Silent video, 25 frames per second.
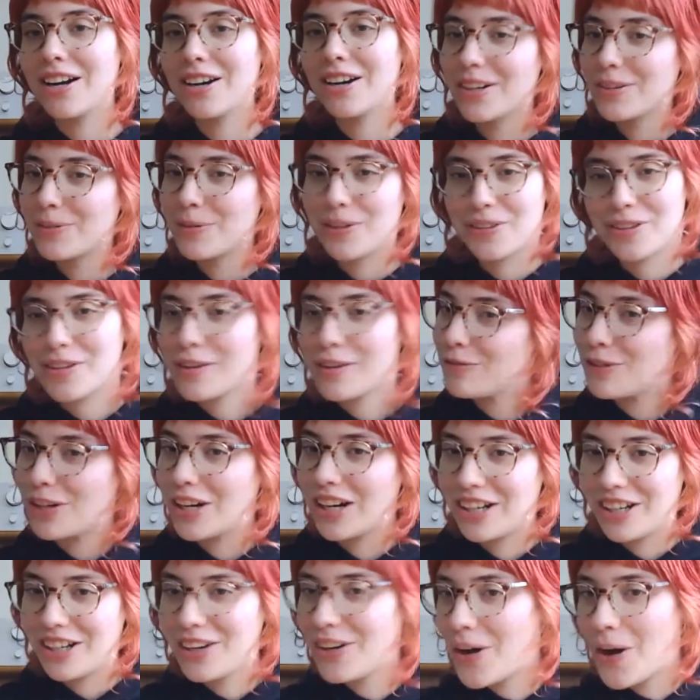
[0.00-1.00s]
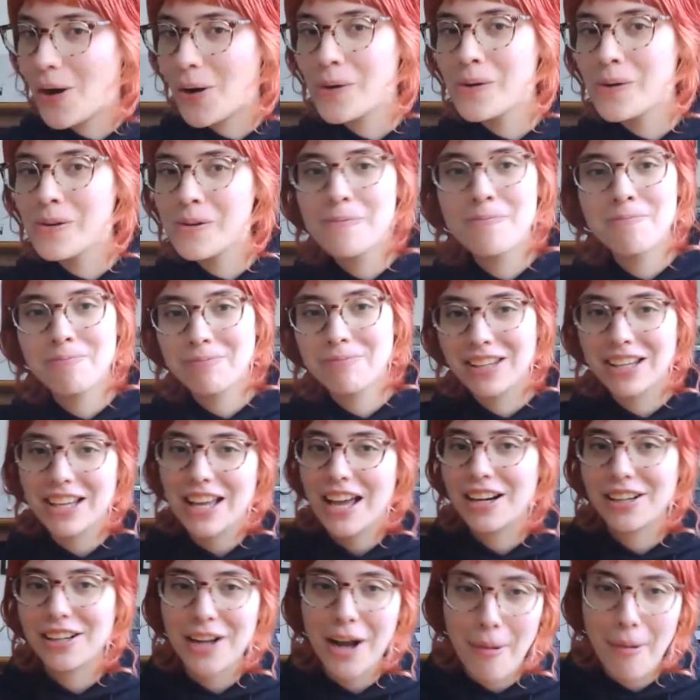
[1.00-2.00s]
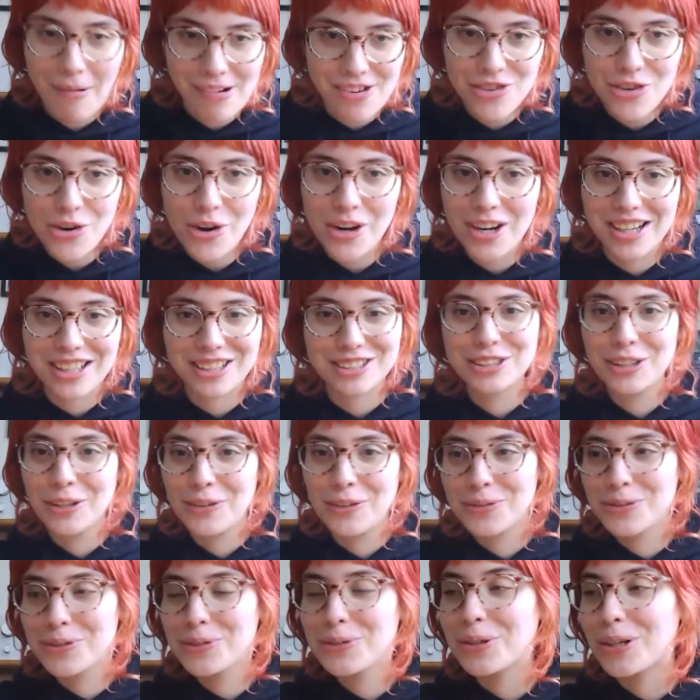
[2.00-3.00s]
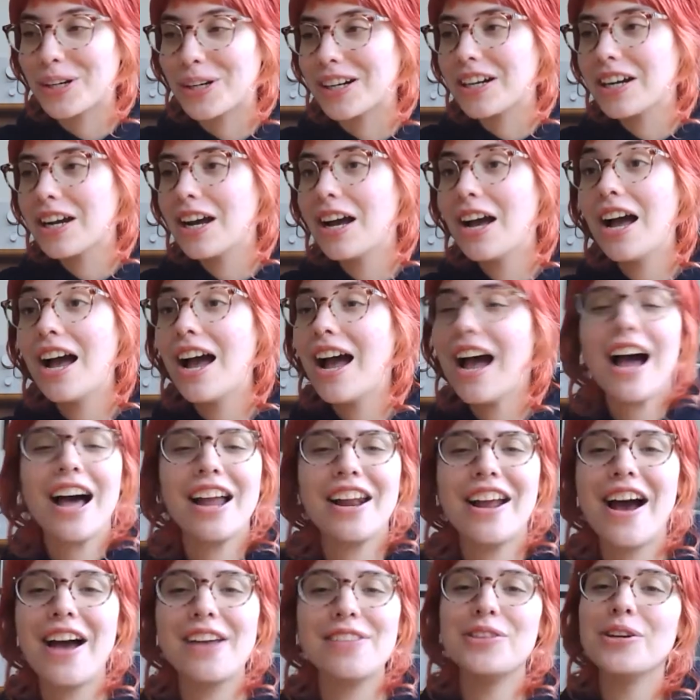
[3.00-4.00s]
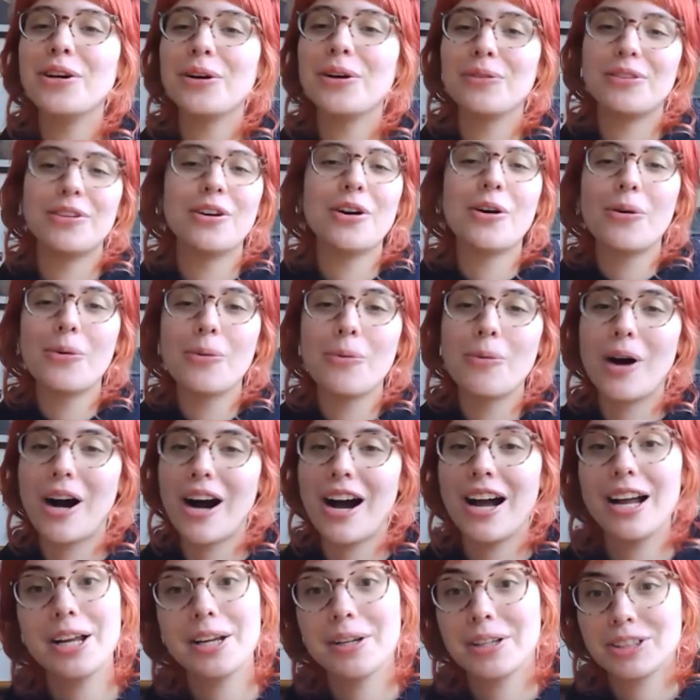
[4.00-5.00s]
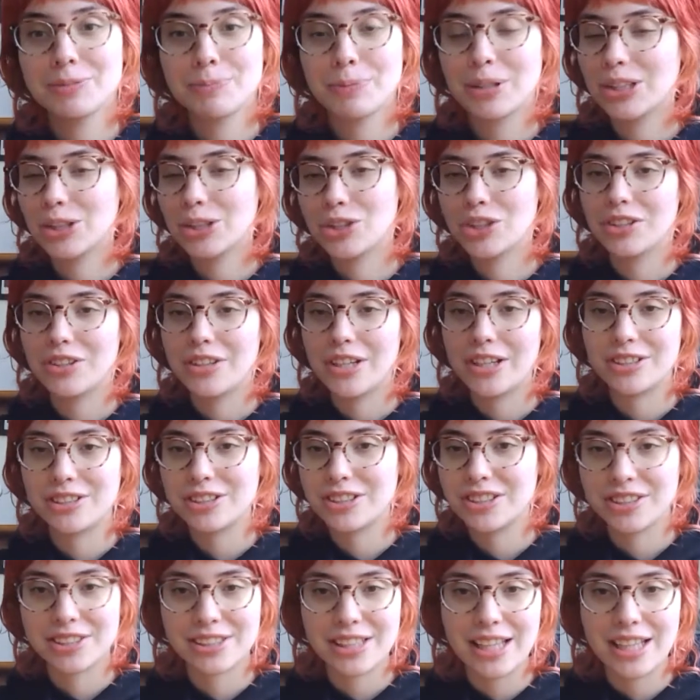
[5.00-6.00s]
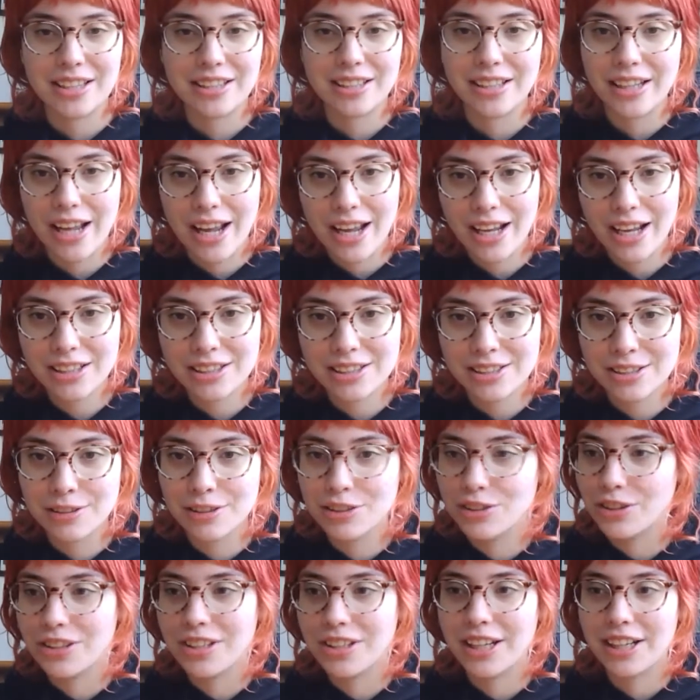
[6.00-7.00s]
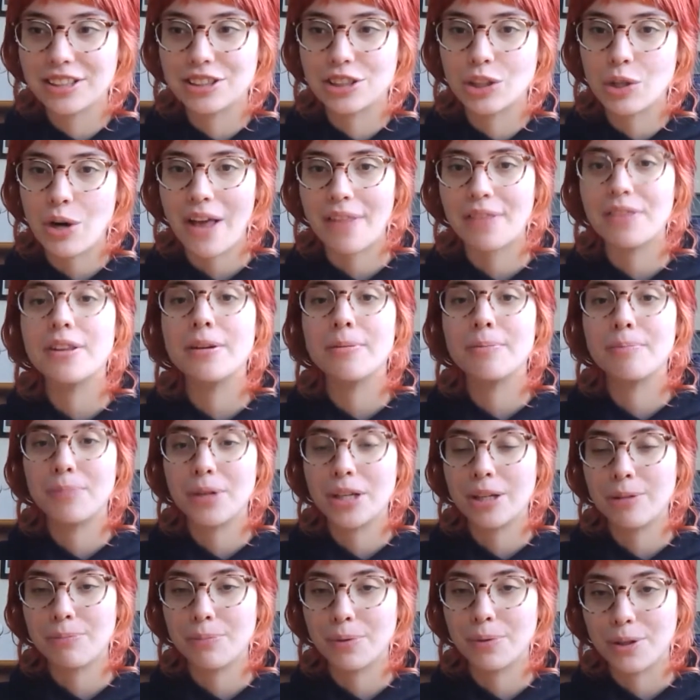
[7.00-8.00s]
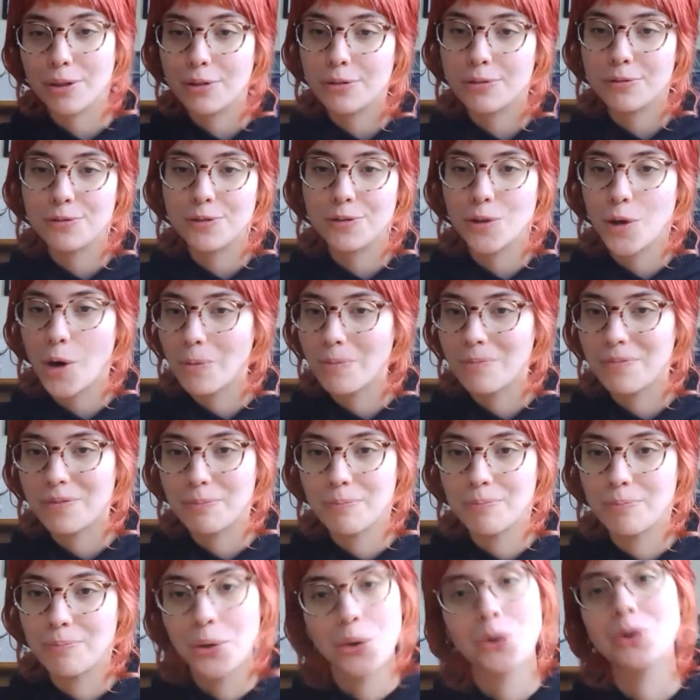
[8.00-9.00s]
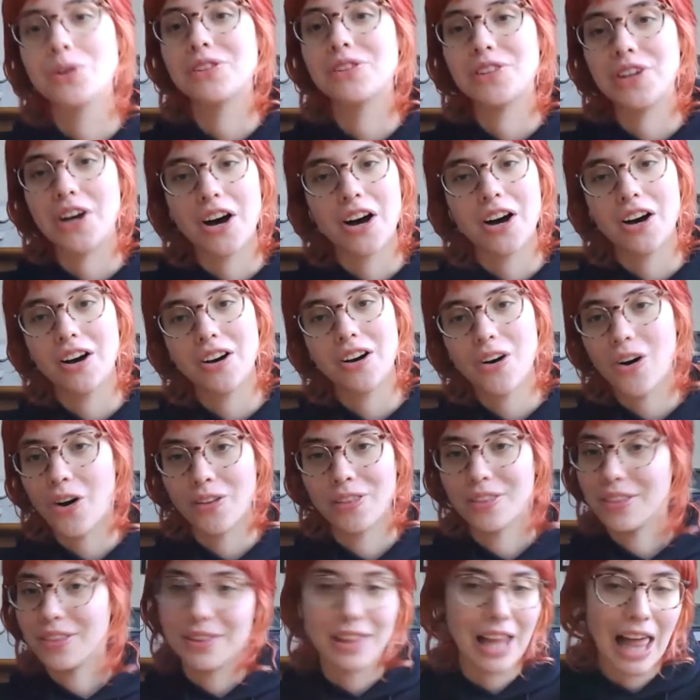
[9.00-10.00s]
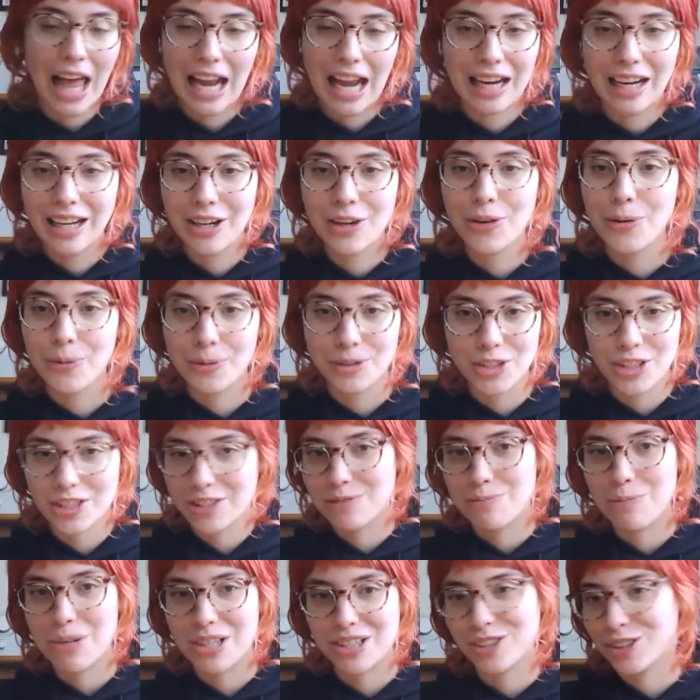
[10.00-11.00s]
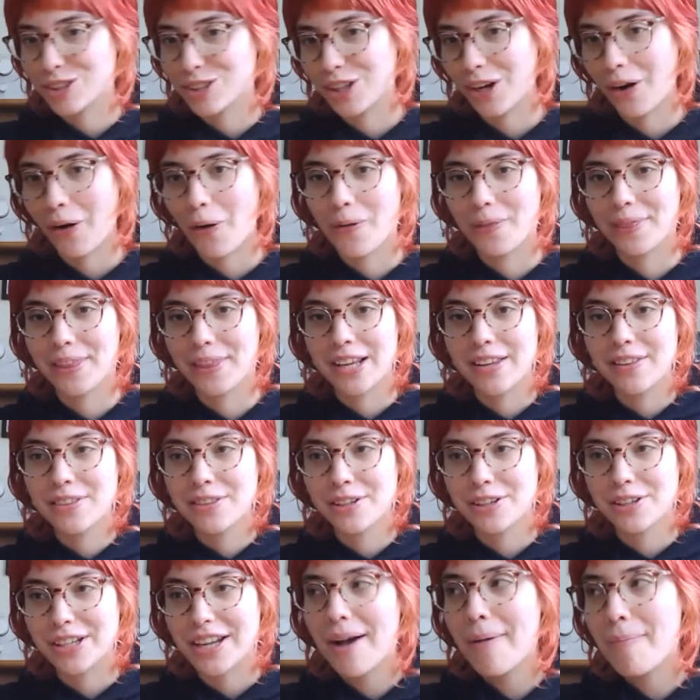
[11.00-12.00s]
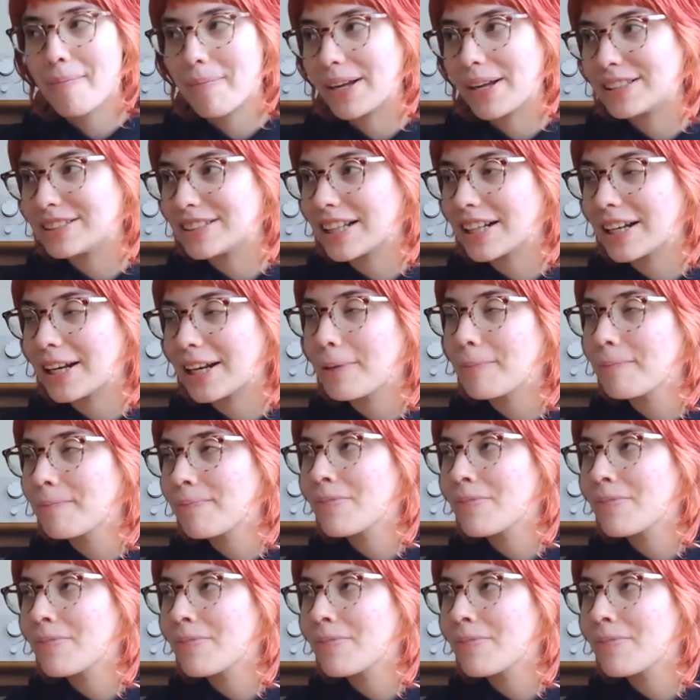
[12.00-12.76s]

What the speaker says: whatever, you can come and join us on tour. And I don't know why, but she said yes to these random people from Malta who just messaged her on the internet, basically.